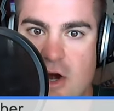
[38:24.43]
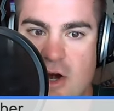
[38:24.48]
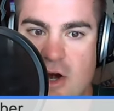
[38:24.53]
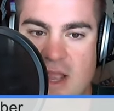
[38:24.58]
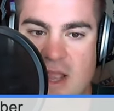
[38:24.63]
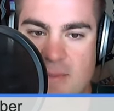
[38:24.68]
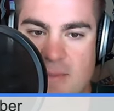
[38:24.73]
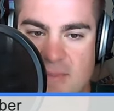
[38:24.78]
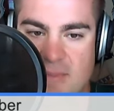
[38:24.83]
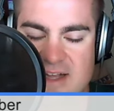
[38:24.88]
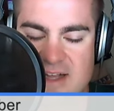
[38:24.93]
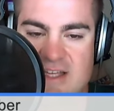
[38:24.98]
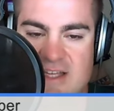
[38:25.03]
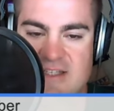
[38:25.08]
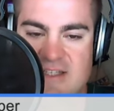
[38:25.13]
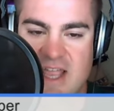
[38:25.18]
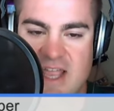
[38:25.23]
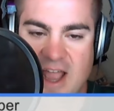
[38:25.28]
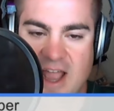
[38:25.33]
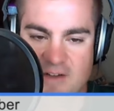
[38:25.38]
makes sense to
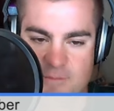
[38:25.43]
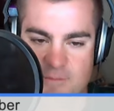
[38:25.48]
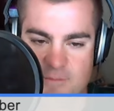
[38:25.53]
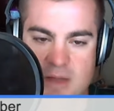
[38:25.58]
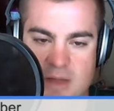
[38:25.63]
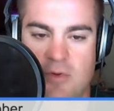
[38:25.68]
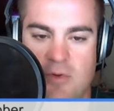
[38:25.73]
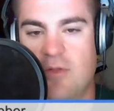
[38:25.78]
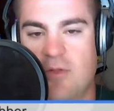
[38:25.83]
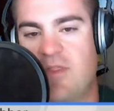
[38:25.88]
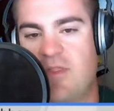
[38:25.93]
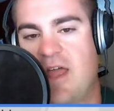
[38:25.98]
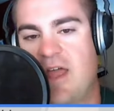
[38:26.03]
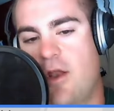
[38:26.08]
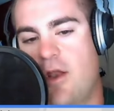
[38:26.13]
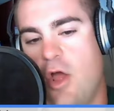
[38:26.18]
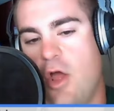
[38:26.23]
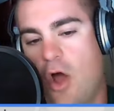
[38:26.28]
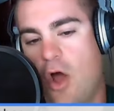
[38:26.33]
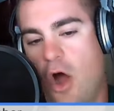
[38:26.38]
have people that
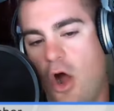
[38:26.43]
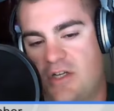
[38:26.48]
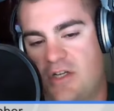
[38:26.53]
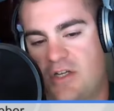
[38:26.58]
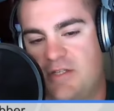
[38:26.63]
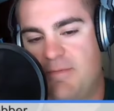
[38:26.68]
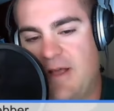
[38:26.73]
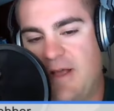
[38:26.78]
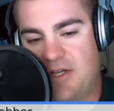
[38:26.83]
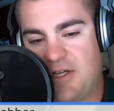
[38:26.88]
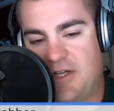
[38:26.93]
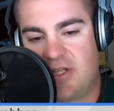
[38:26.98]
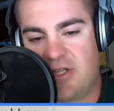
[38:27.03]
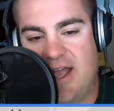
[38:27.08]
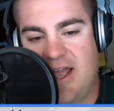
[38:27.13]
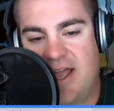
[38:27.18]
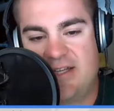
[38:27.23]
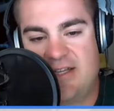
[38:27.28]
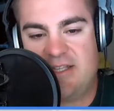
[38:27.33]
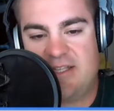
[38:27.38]
are
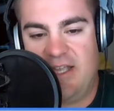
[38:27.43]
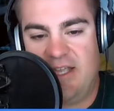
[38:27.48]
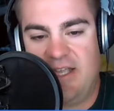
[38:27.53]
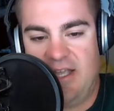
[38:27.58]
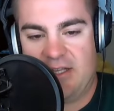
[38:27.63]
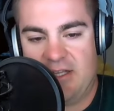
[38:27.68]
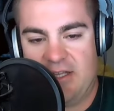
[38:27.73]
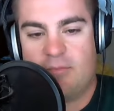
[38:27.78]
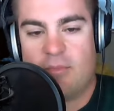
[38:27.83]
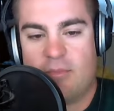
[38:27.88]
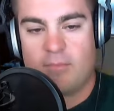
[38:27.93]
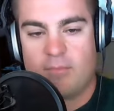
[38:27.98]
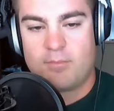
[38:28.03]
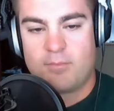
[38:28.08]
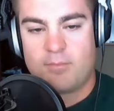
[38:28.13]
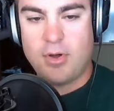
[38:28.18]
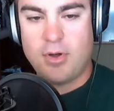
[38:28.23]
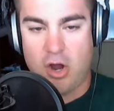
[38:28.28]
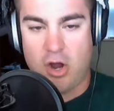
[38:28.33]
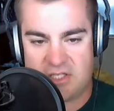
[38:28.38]
specialized in
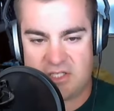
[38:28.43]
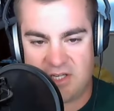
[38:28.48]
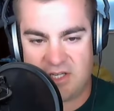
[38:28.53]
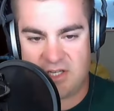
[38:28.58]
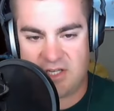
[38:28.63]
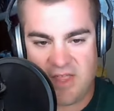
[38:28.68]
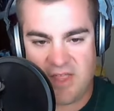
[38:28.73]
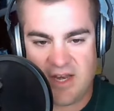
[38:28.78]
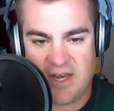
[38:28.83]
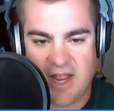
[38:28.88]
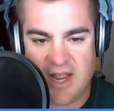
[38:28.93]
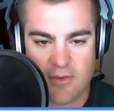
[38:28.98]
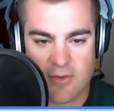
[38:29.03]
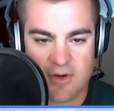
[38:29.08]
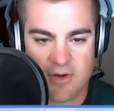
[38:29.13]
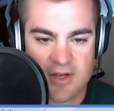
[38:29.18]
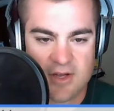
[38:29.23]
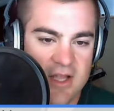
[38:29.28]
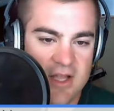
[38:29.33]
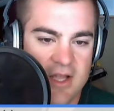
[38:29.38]
parts of the
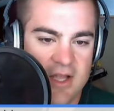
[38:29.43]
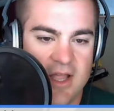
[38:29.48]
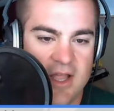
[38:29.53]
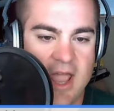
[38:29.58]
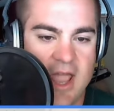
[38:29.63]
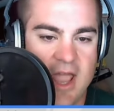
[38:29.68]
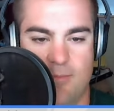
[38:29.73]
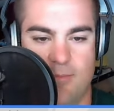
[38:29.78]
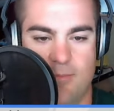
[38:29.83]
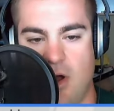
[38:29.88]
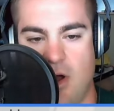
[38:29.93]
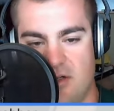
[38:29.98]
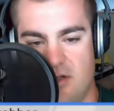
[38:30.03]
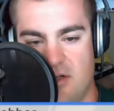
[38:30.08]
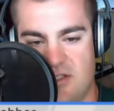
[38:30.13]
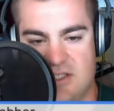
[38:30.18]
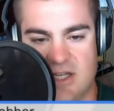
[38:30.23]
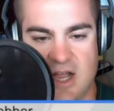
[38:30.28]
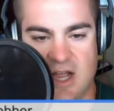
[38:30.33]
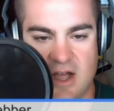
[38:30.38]
networking and parts
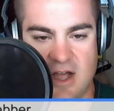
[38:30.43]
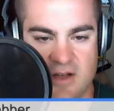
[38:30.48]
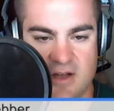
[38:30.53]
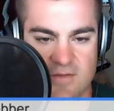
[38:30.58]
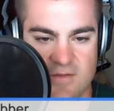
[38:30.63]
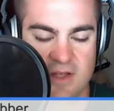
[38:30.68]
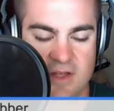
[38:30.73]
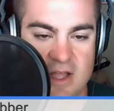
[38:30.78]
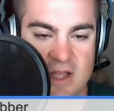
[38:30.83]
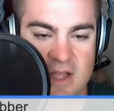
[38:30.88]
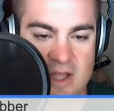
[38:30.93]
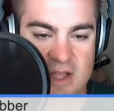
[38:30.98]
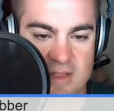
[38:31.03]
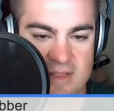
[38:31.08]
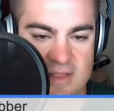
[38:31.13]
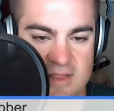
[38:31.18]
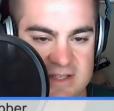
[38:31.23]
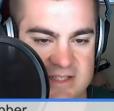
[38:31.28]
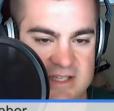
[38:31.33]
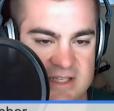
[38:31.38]
of the
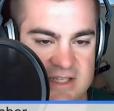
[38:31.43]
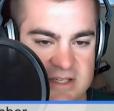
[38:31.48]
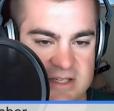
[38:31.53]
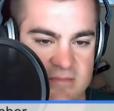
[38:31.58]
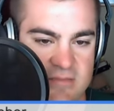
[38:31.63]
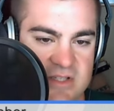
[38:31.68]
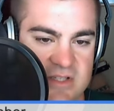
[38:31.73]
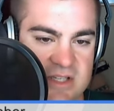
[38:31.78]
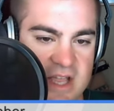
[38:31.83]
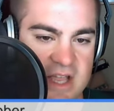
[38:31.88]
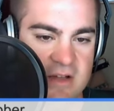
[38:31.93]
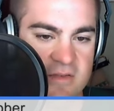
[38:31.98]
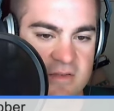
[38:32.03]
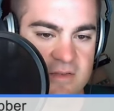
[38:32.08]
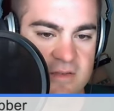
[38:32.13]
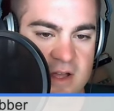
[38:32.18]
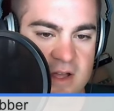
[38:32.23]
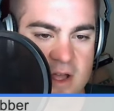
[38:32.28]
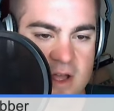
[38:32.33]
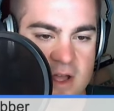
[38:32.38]
system stuff,
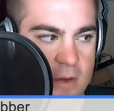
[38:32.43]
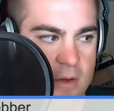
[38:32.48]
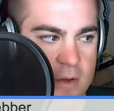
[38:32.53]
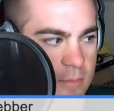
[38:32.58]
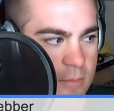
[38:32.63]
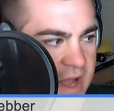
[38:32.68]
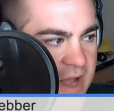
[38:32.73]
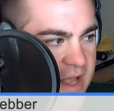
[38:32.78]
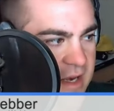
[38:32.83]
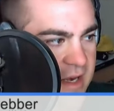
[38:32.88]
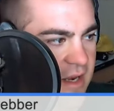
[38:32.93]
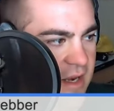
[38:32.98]
but